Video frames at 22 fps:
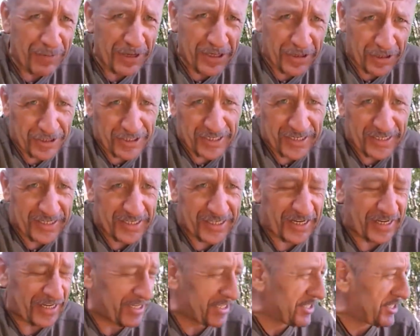Because
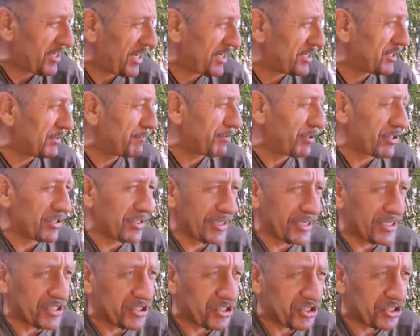it's accessible,
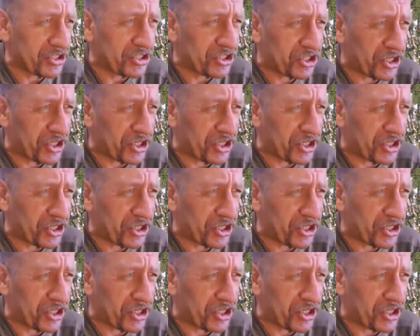it's